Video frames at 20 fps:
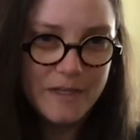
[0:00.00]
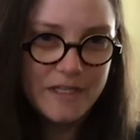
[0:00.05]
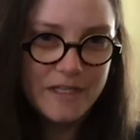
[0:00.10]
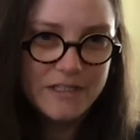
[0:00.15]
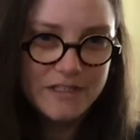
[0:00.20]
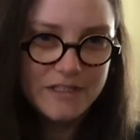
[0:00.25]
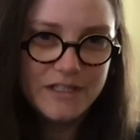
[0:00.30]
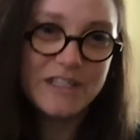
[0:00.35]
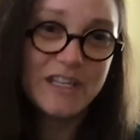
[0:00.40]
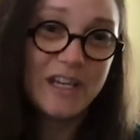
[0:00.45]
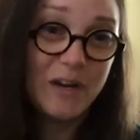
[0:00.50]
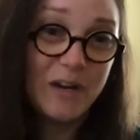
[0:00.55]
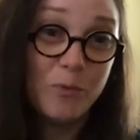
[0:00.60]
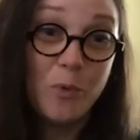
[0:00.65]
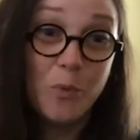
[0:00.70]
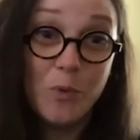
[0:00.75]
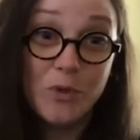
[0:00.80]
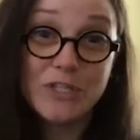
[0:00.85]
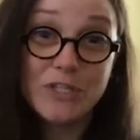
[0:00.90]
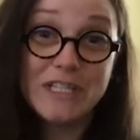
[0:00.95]
So that's kind of what
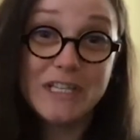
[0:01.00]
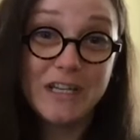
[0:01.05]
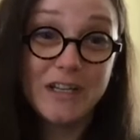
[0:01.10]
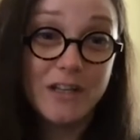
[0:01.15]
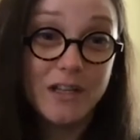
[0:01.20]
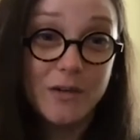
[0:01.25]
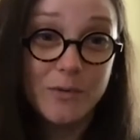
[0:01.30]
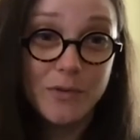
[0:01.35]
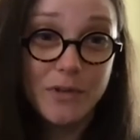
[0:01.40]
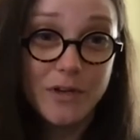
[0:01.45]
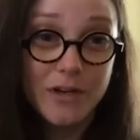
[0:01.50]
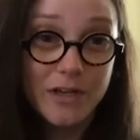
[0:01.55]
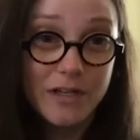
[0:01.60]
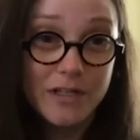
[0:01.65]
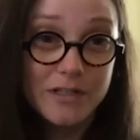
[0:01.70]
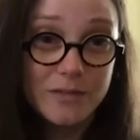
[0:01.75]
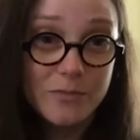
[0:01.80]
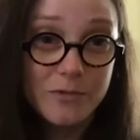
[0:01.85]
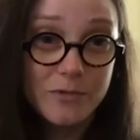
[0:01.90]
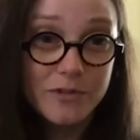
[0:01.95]
we're seeing a lot with our
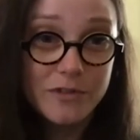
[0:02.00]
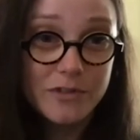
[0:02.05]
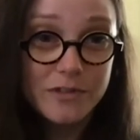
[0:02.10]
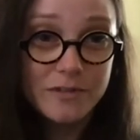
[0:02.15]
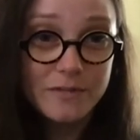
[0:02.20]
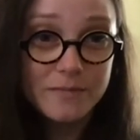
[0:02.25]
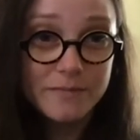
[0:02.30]
customers.